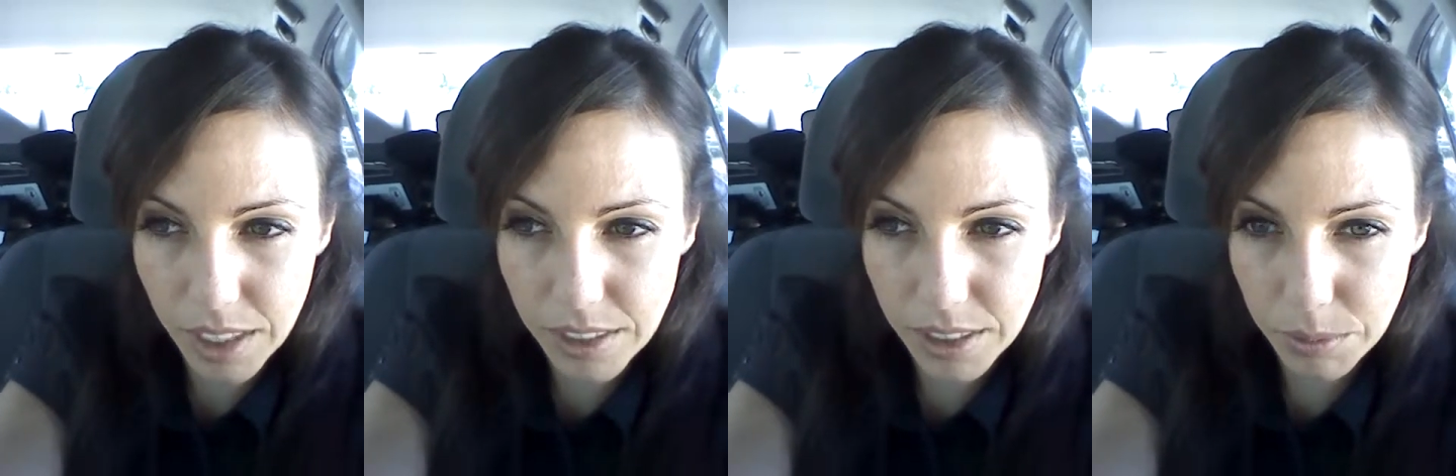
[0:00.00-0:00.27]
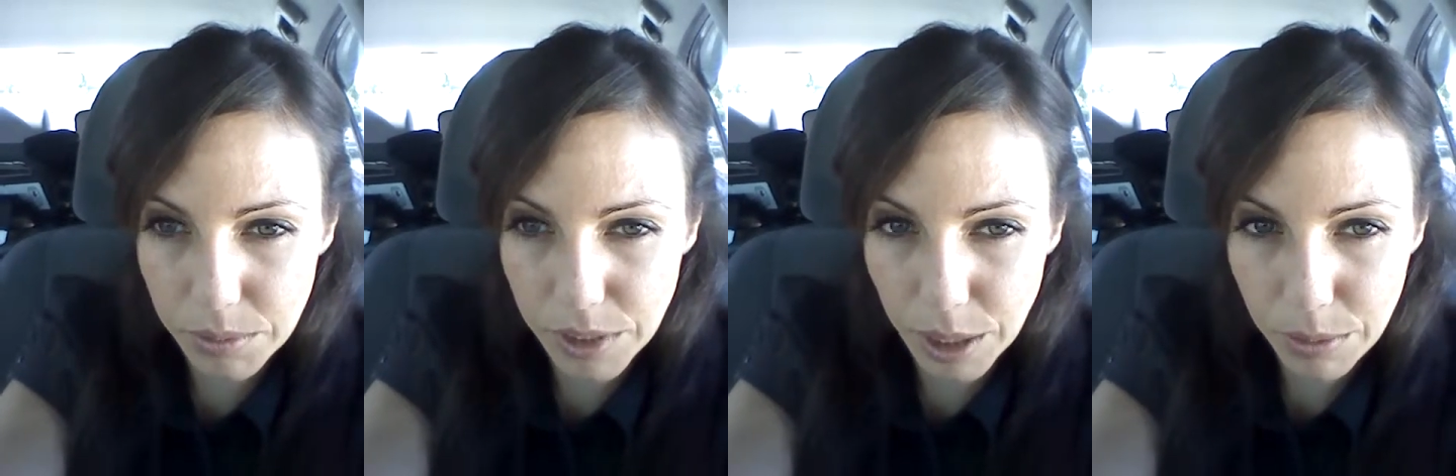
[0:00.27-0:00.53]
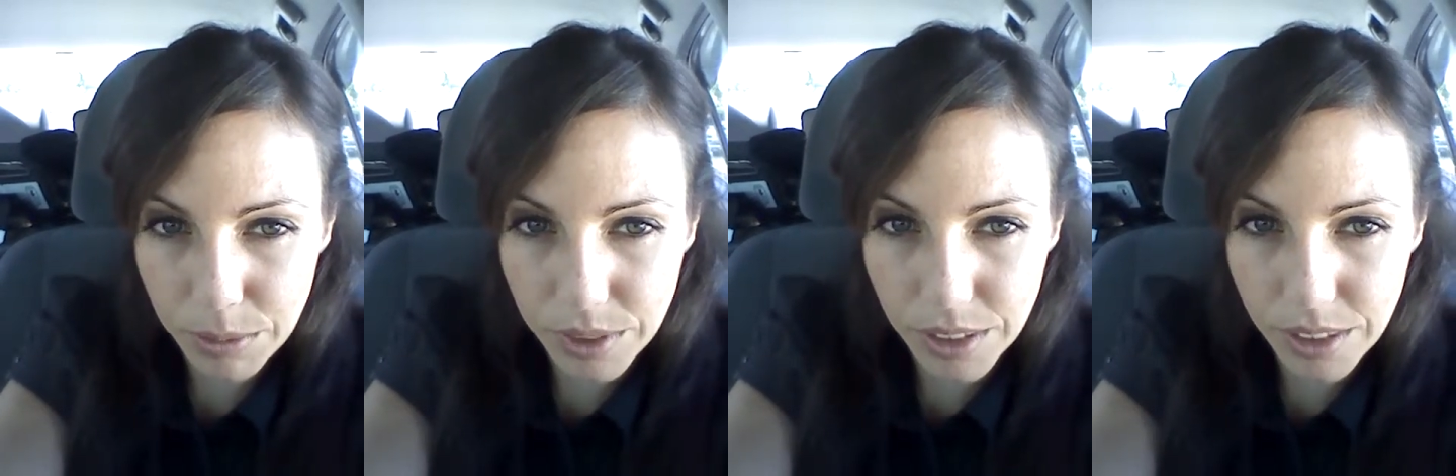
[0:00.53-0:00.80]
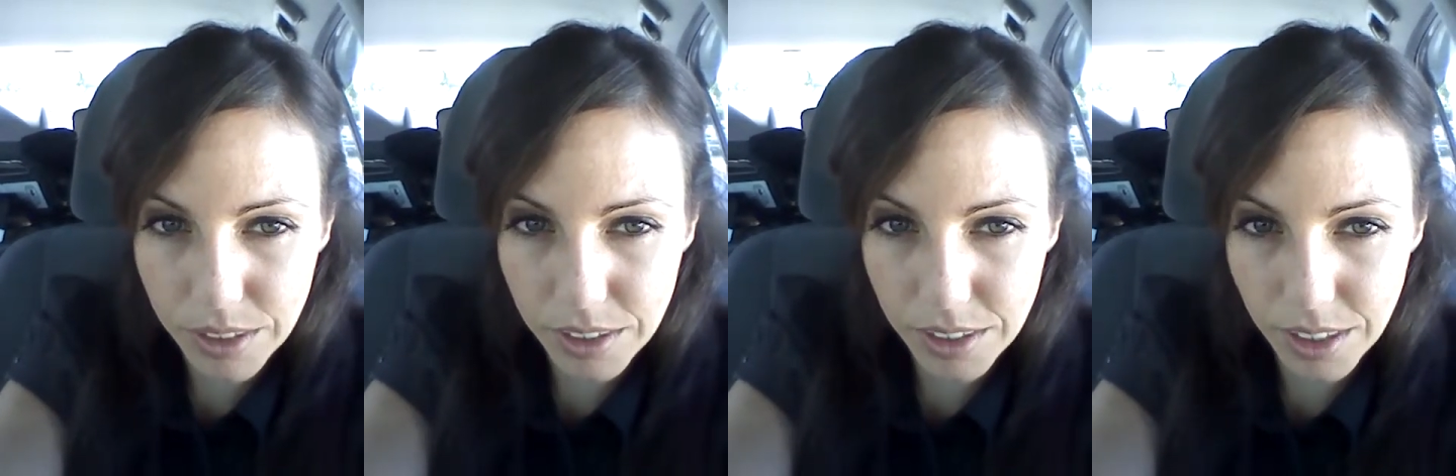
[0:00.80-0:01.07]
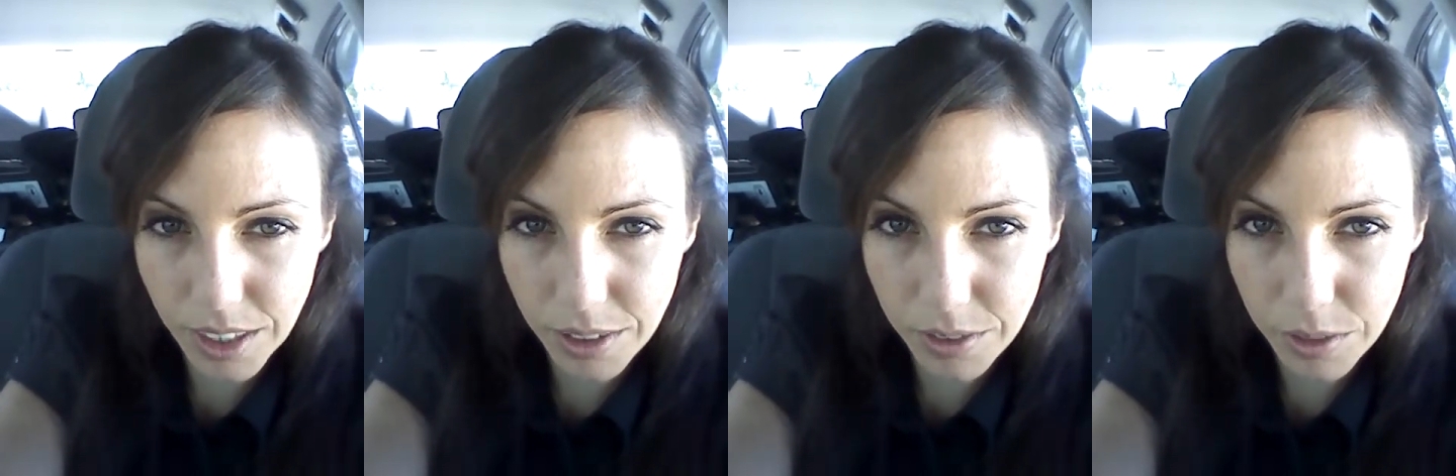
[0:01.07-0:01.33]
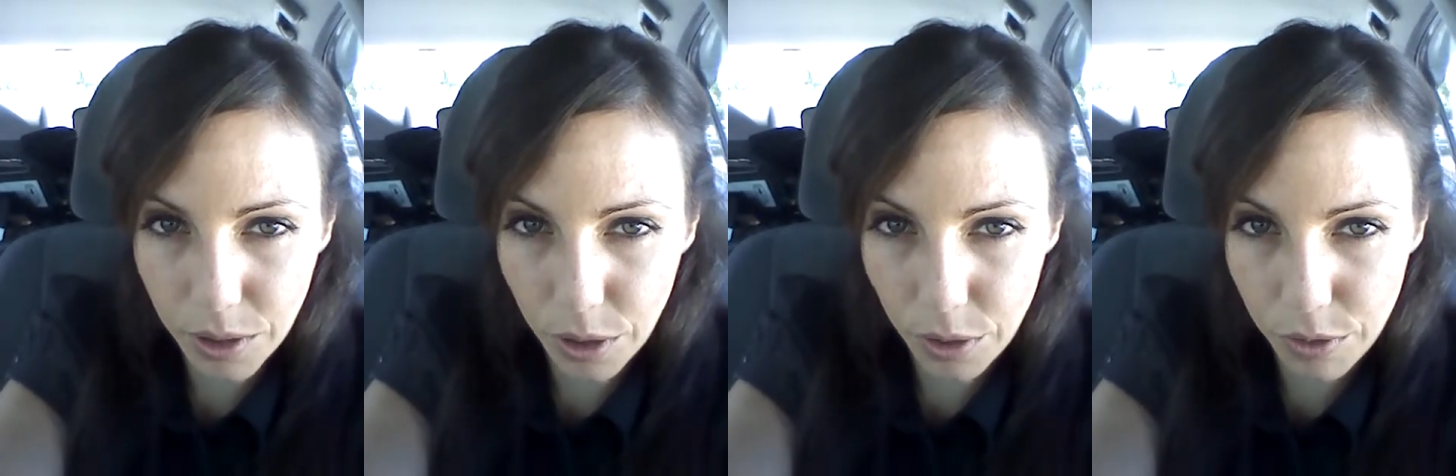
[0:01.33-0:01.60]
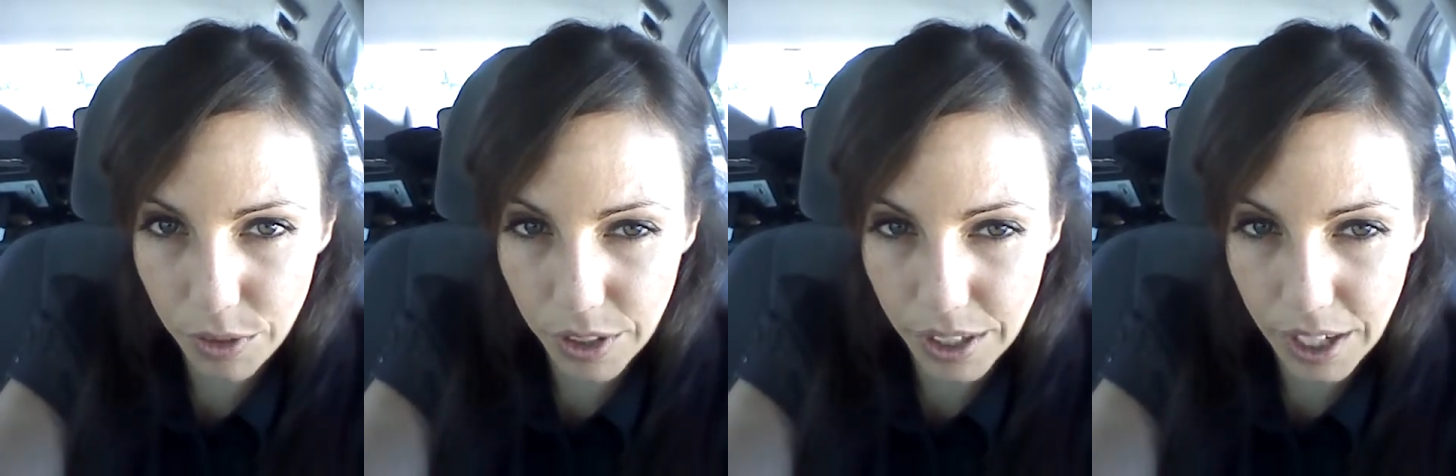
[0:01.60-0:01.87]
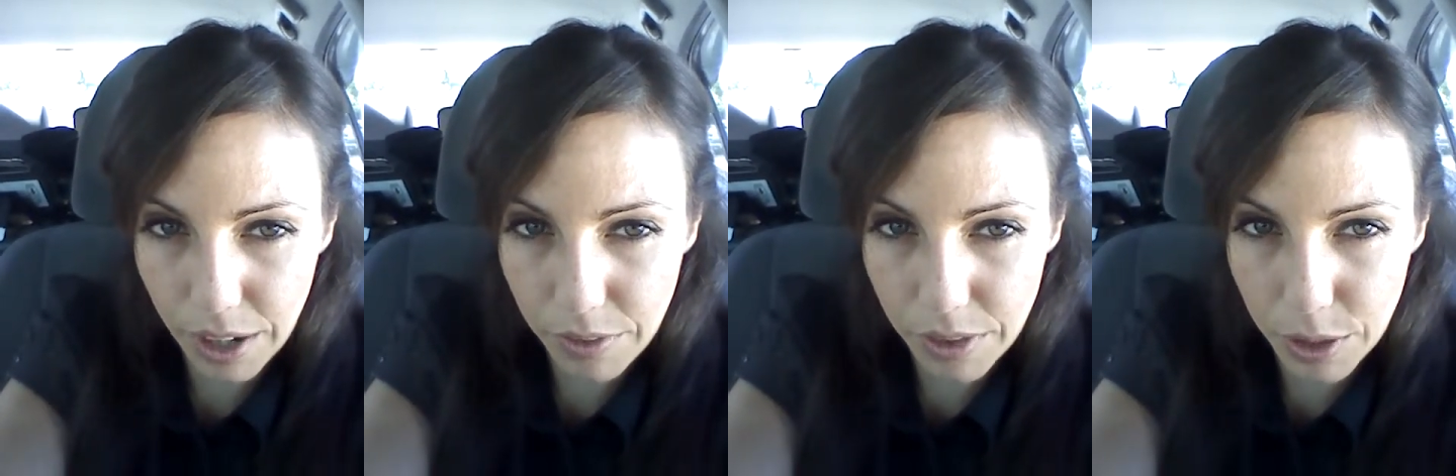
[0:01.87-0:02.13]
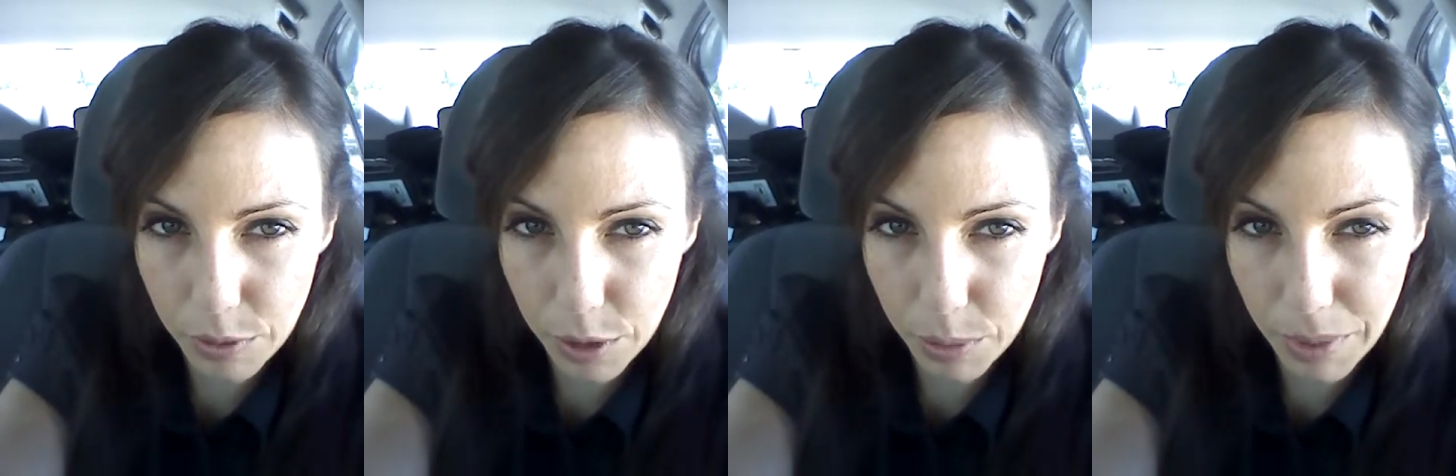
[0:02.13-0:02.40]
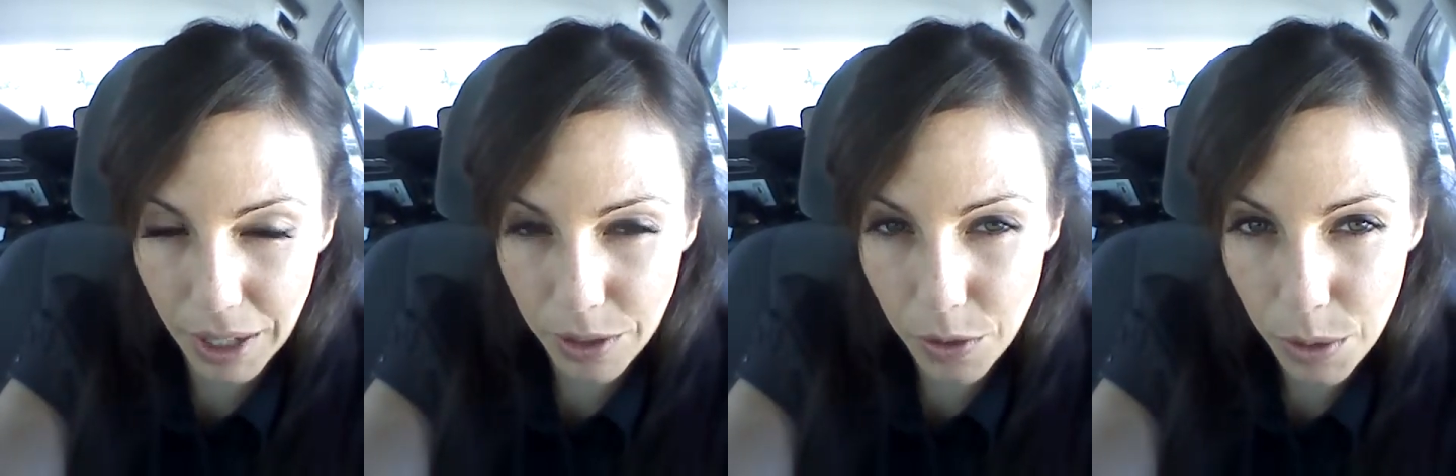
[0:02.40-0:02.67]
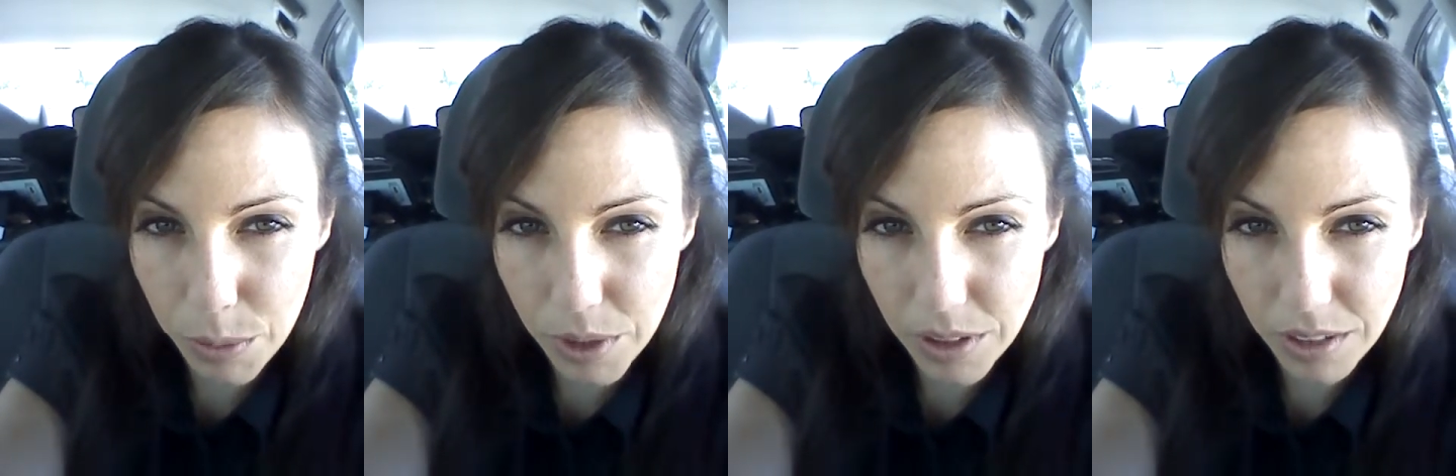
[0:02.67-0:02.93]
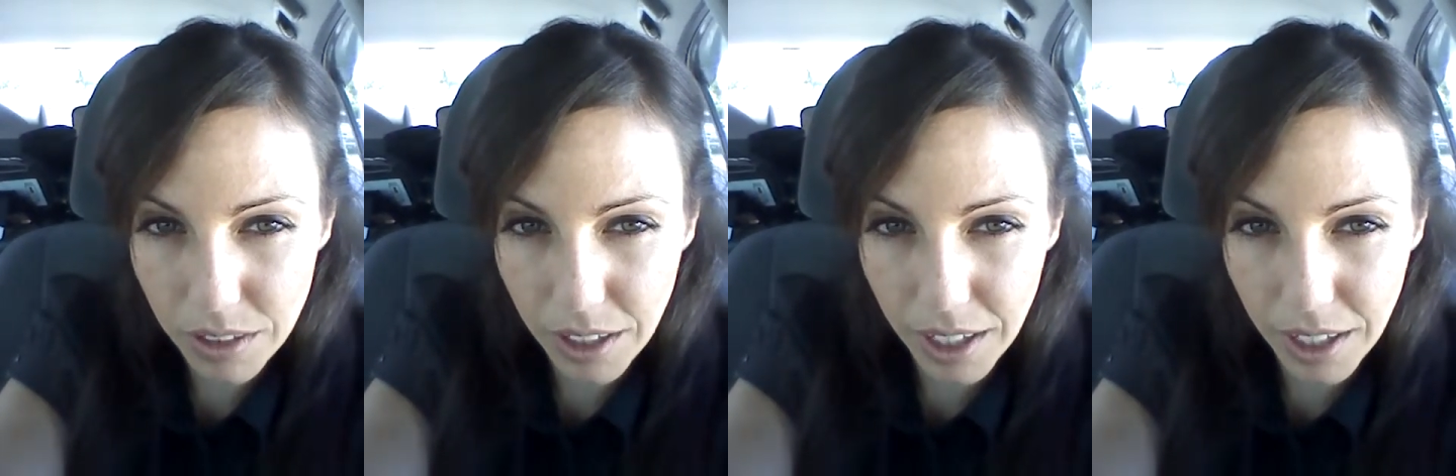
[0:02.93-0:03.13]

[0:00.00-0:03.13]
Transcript: symptoms. So hopefully everything will come back normal.